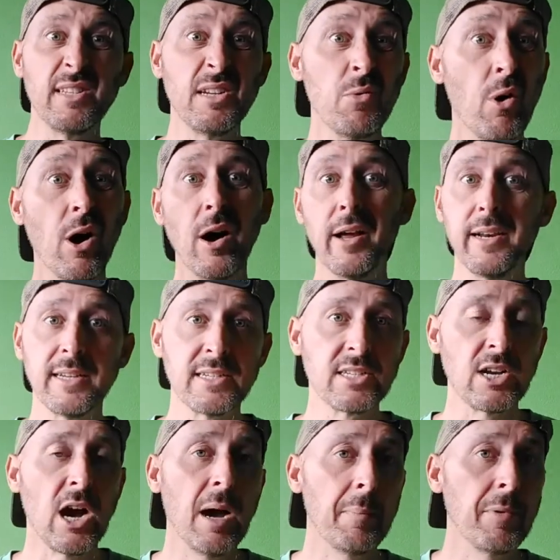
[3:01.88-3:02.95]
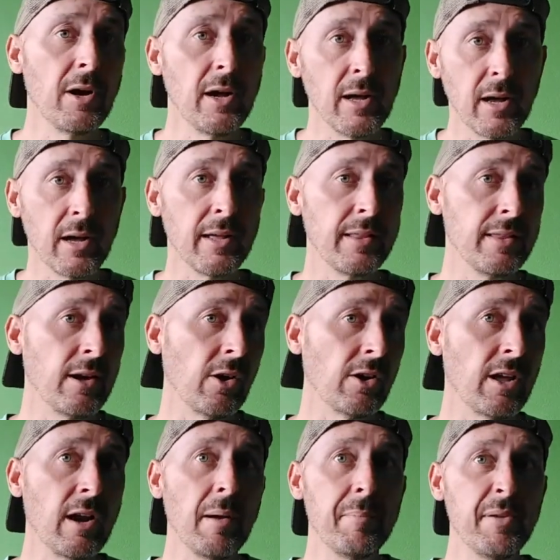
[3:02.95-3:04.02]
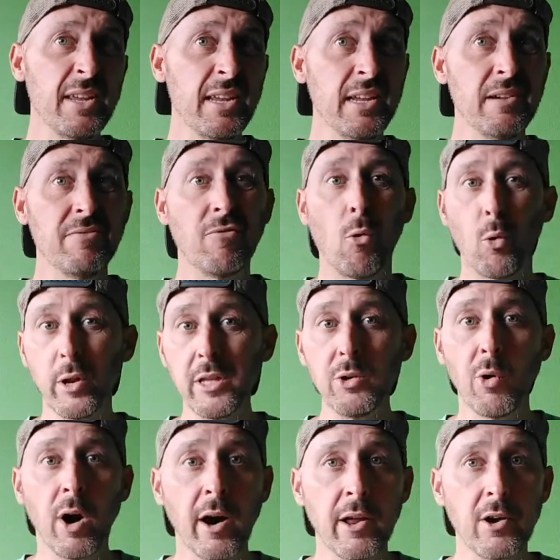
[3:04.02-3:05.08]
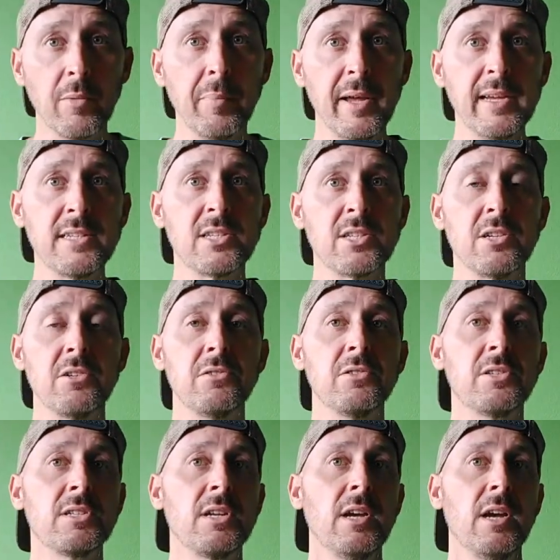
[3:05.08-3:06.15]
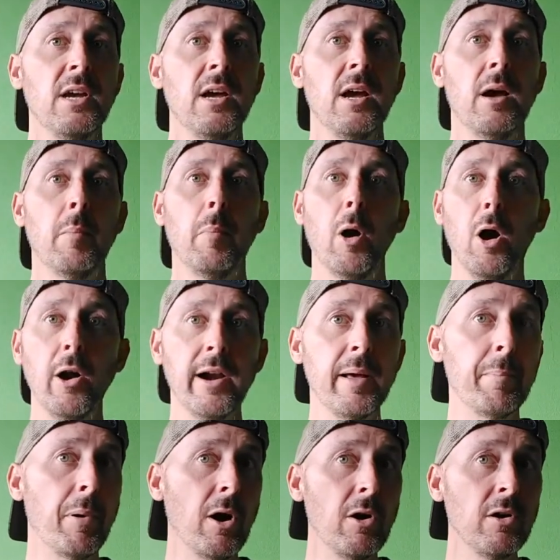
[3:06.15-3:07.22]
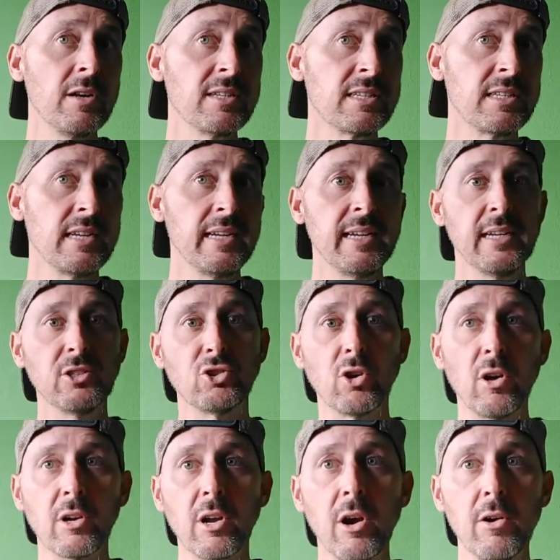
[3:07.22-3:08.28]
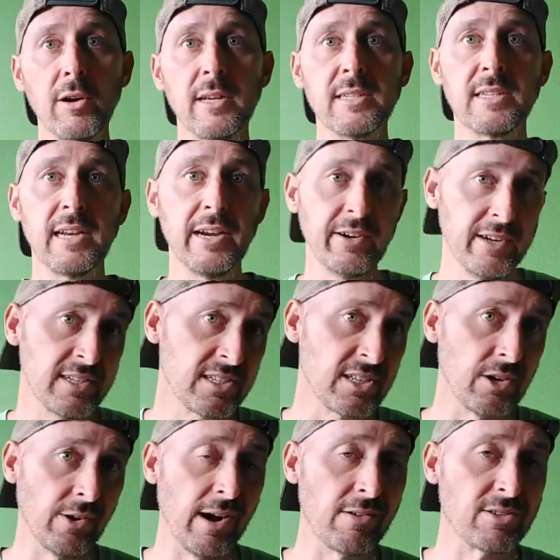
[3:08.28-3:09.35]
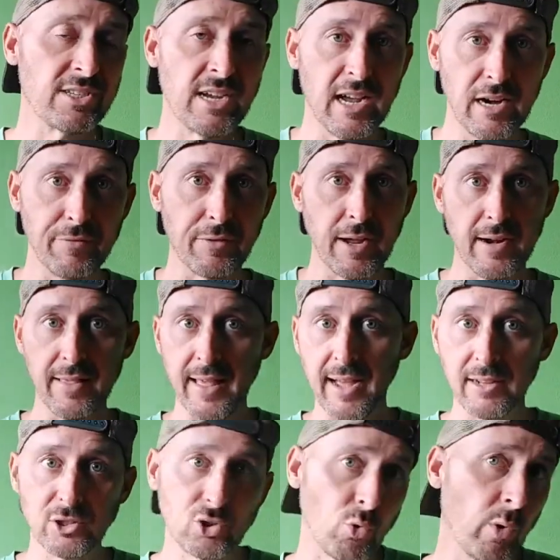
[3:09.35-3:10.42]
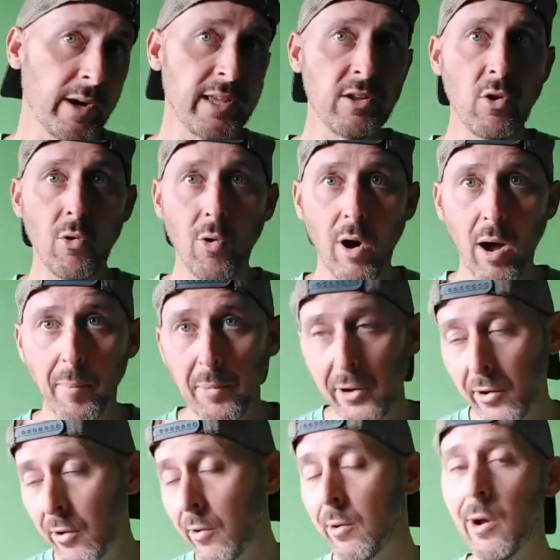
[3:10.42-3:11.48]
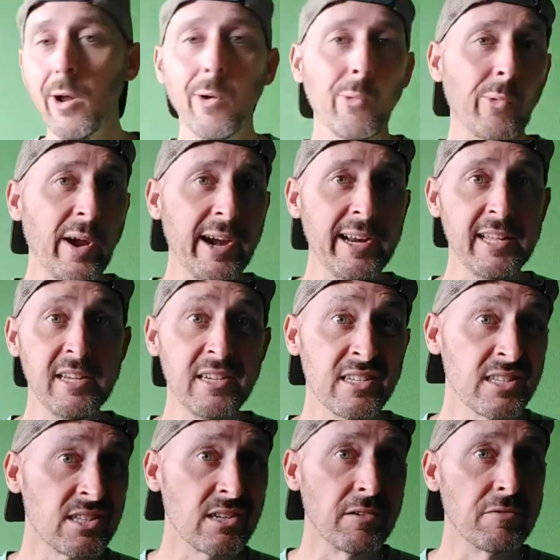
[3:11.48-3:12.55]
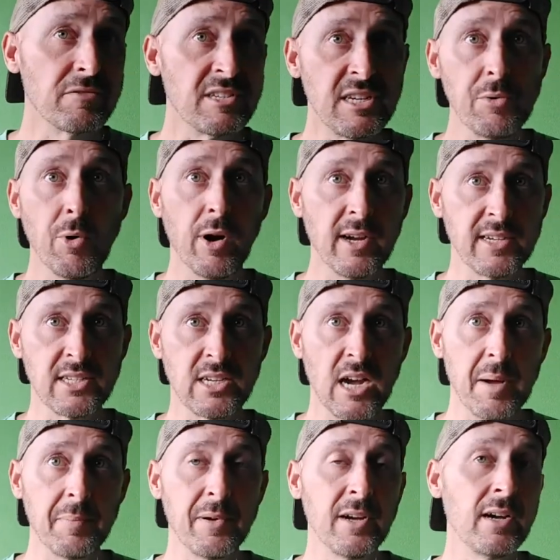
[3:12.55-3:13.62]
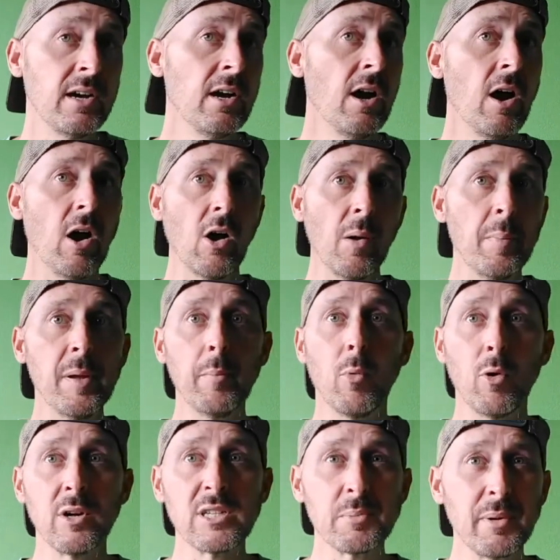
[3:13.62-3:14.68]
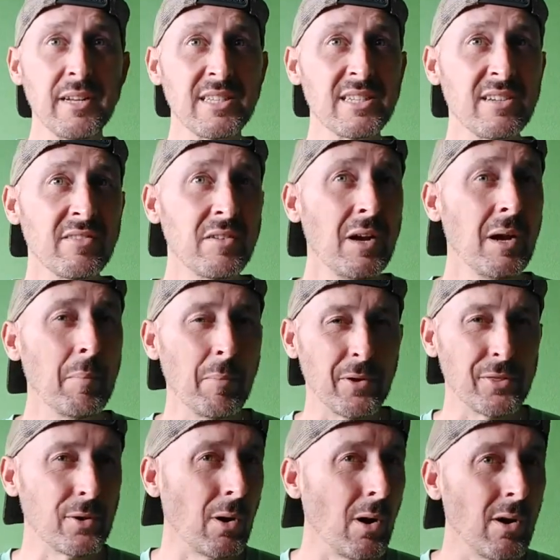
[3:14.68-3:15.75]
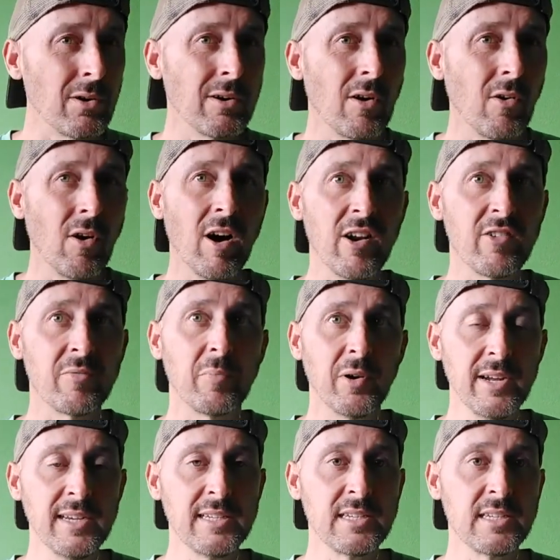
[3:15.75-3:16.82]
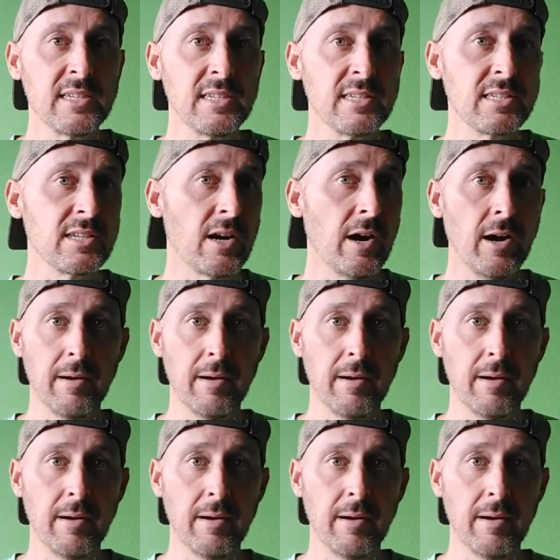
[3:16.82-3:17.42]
Zihua and Exopa are going to be 40 to 100 pesos. Barra de Potosi and Troncones and areas that are outside of kind of that 20-kilometer radius of Zihua Exopa are a bit more expensive, but there aren't a lot of places